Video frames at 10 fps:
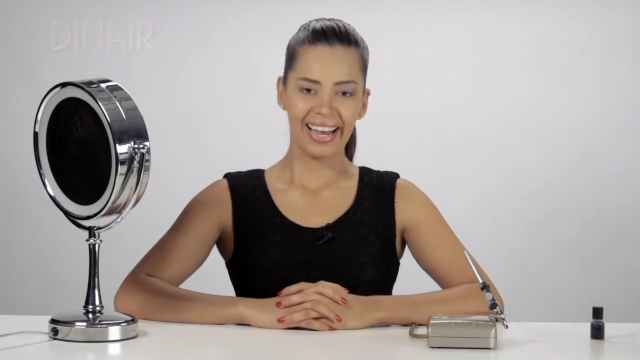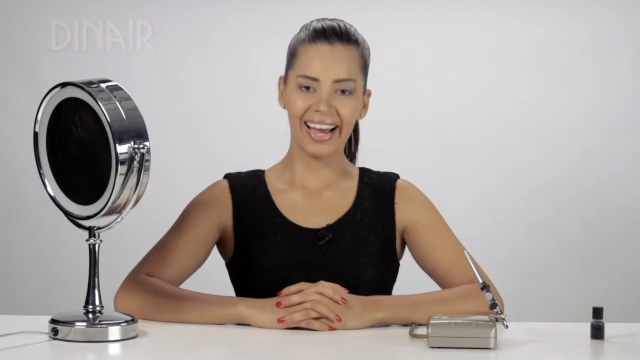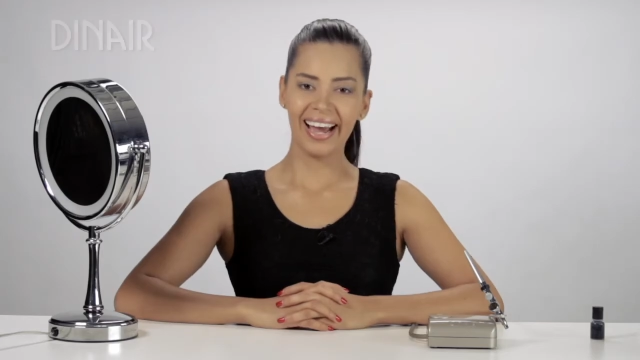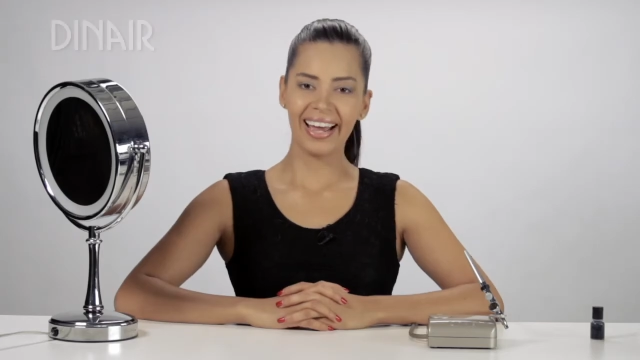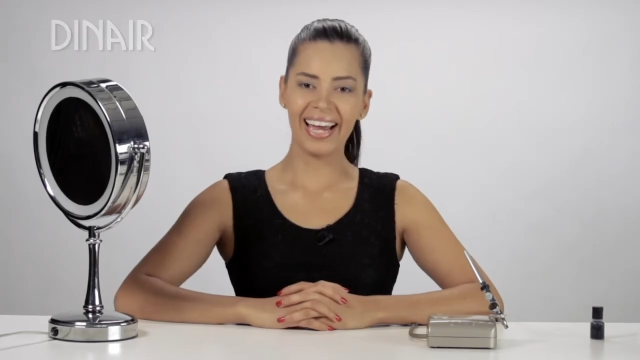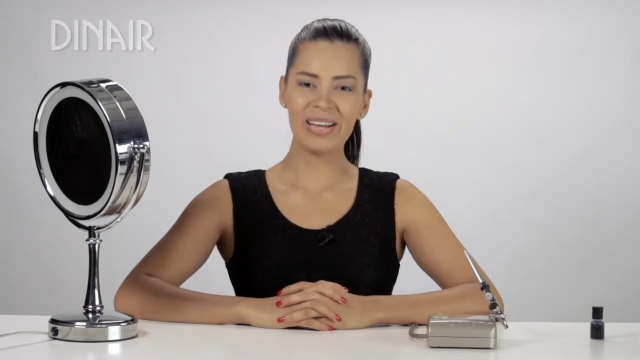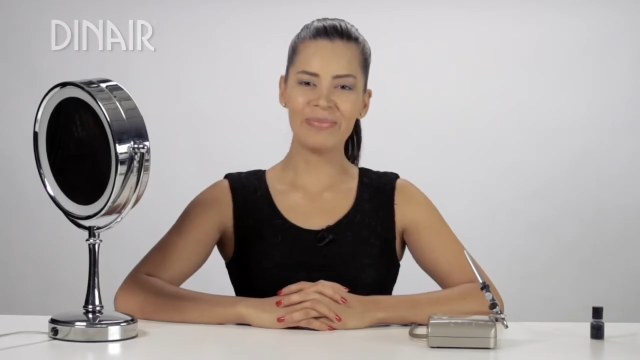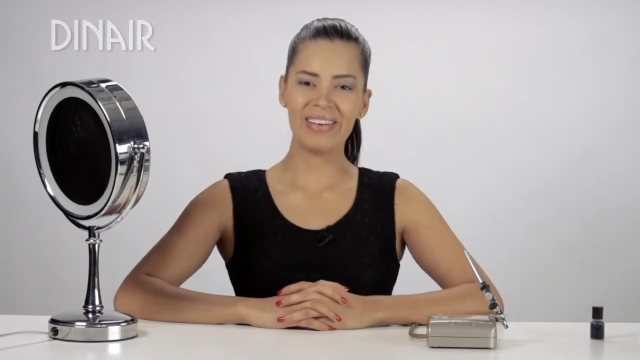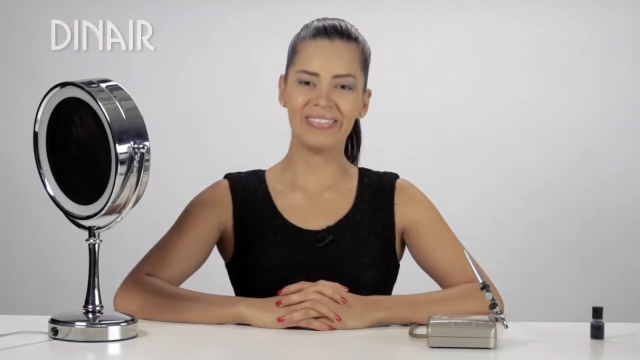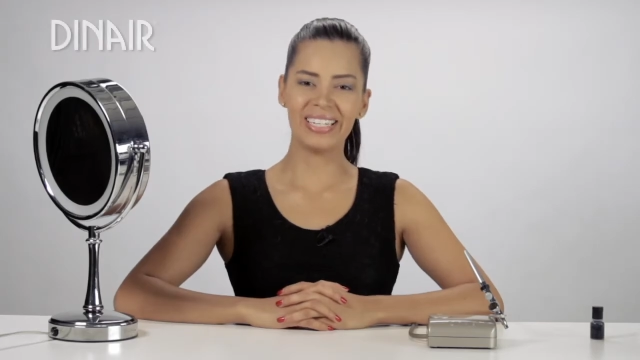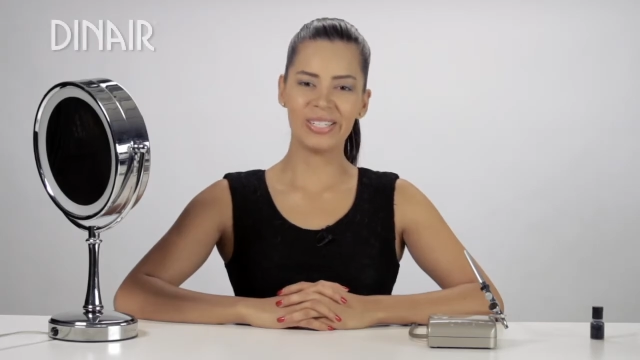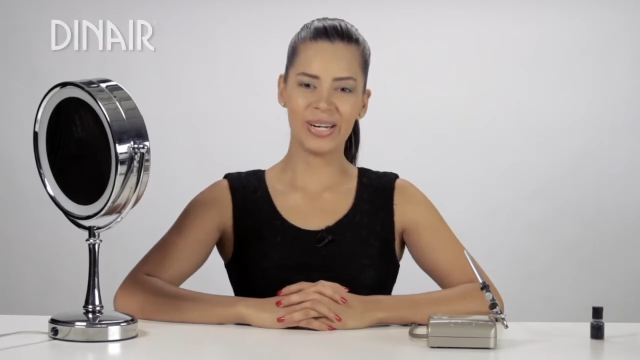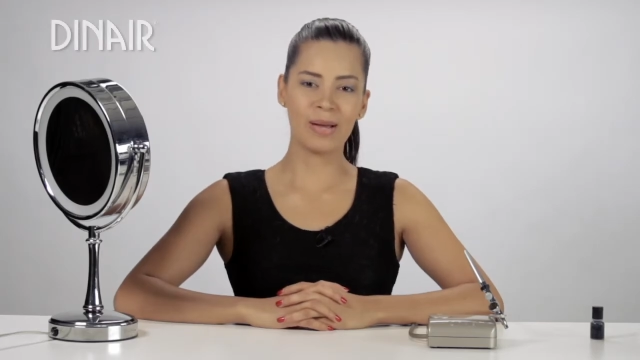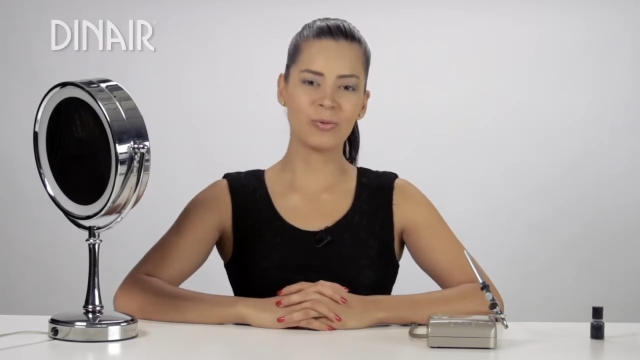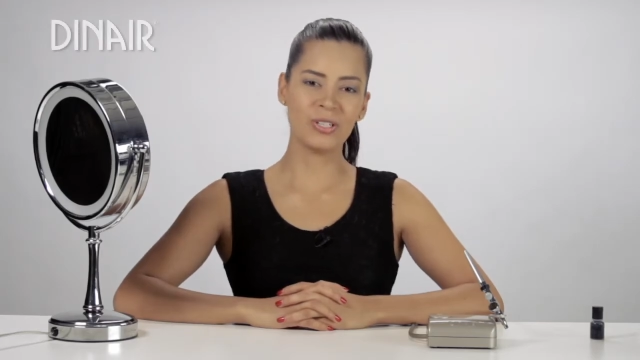Hi, I'm Eva.
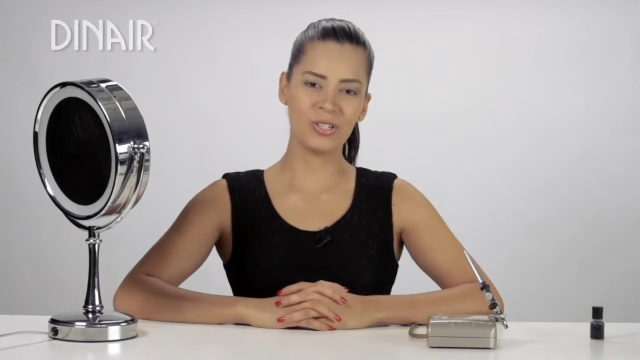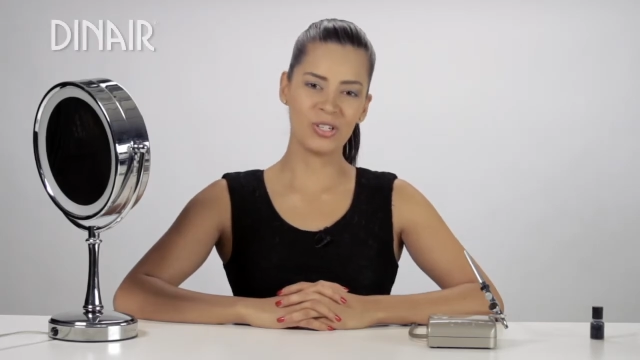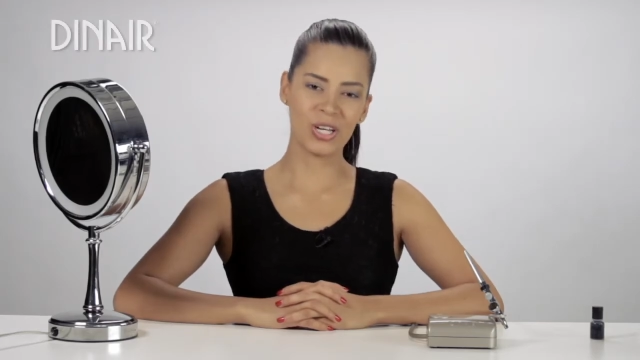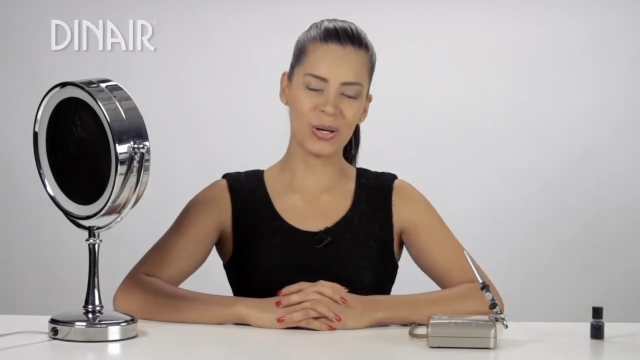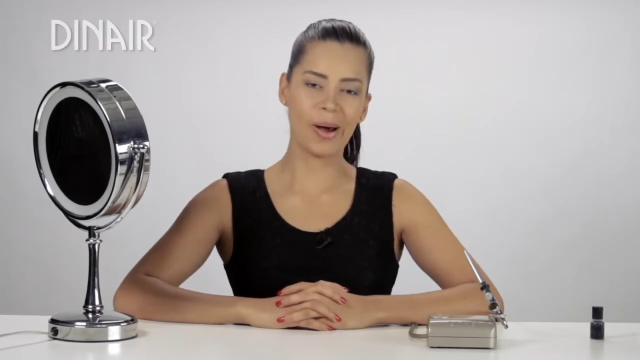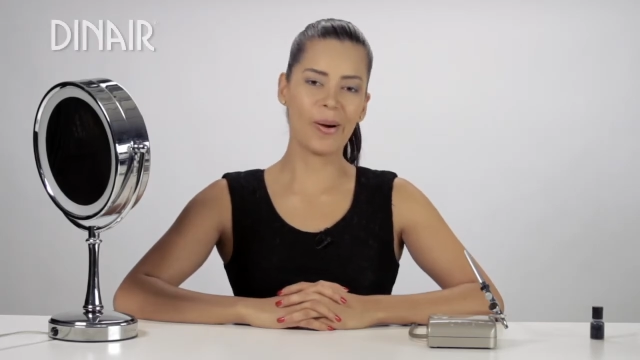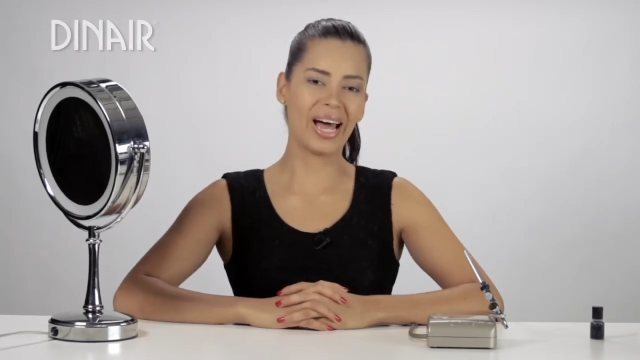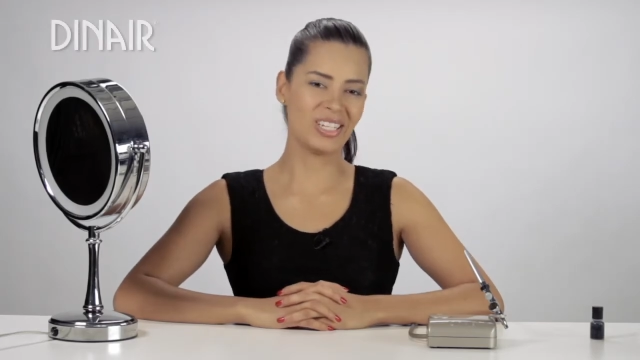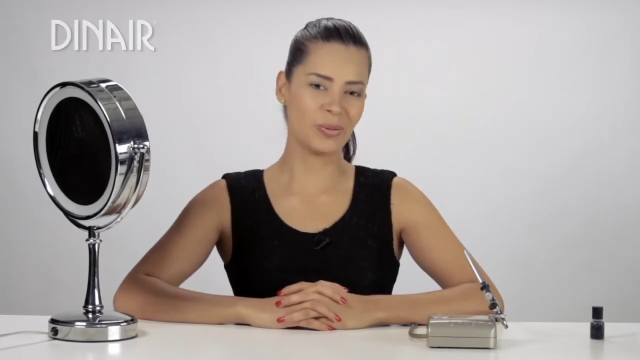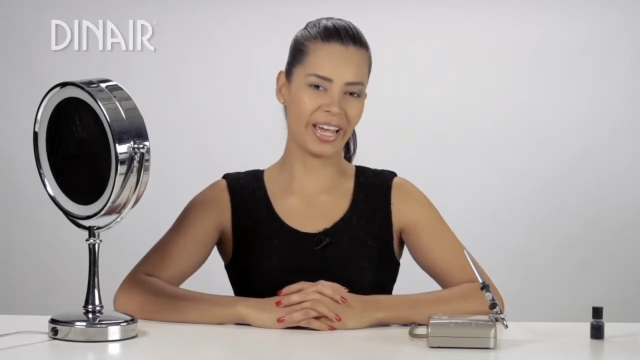Today I'm going to show you how I do